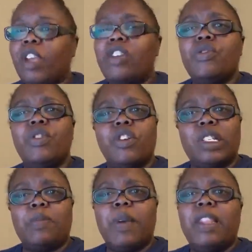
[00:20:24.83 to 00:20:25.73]
to
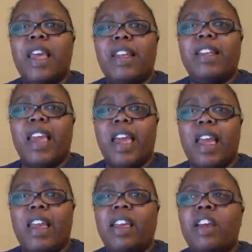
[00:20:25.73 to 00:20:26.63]
spend that
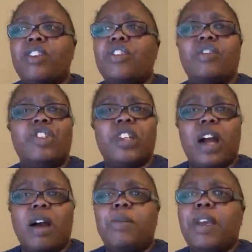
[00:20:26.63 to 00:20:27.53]
day,
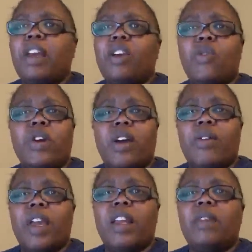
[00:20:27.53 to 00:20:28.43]
shopping and going
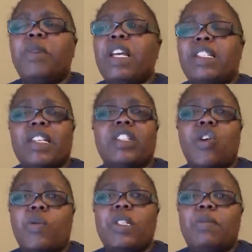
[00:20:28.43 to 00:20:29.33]
out eating, because that's
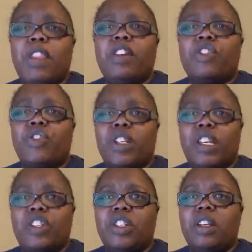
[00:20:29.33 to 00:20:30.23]
always been their
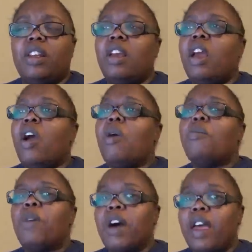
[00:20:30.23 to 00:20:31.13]
tradition.
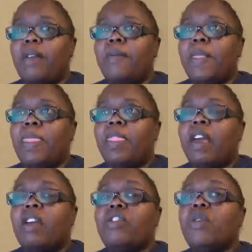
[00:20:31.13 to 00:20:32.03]
But
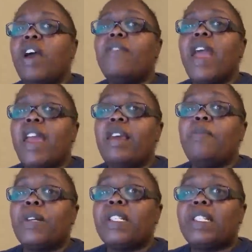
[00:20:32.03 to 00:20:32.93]
you have
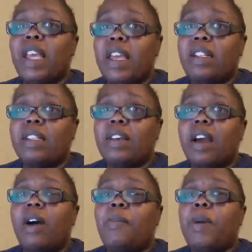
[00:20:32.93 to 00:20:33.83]
80%
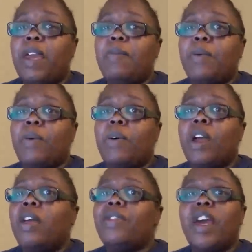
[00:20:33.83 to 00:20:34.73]
of people
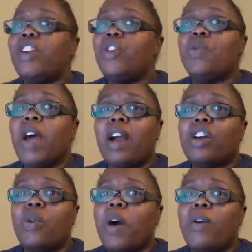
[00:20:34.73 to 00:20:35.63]
that do not
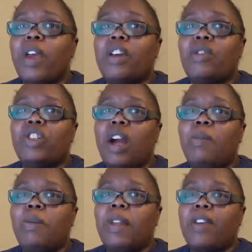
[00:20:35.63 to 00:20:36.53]
go out and go
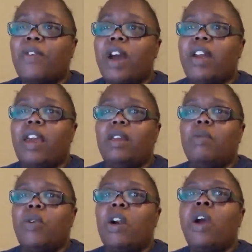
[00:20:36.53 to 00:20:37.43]
shopping Black Friday
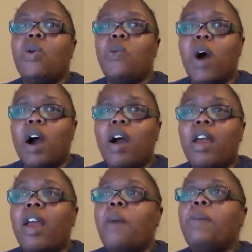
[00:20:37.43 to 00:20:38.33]
anymore.
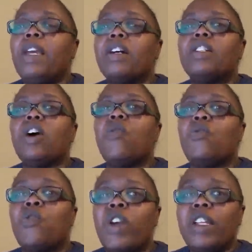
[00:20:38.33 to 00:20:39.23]
Why? Because
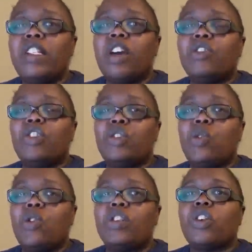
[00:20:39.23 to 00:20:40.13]
retail
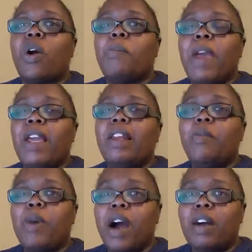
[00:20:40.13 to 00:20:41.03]
stores are making
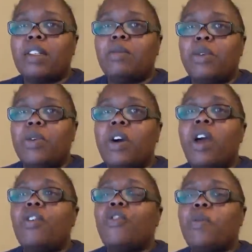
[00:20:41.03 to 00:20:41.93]
it possible
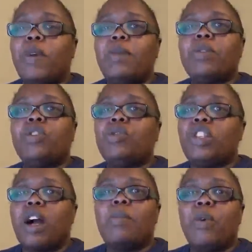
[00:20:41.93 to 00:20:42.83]
for people to
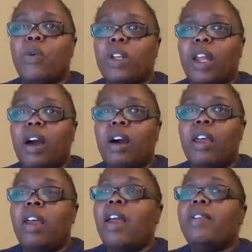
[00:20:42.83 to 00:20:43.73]
shop
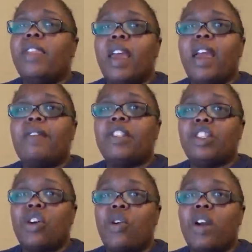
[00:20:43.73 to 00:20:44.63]
online. They have
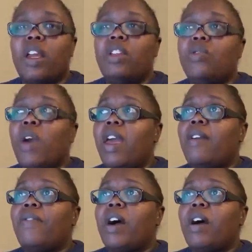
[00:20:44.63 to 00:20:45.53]
started, you
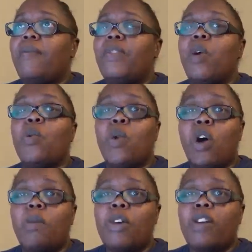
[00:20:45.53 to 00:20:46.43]
have
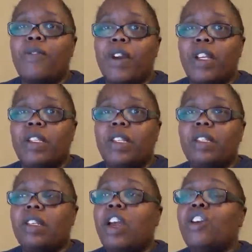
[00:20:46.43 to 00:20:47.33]
Walmart, for
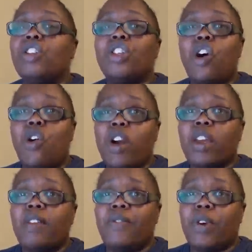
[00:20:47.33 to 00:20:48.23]
instance,
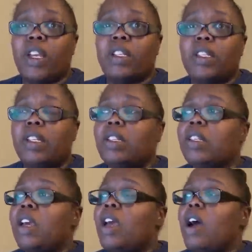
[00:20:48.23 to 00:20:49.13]
Target, for instance,
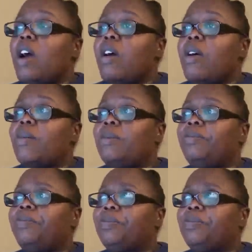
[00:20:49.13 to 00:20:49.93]
um,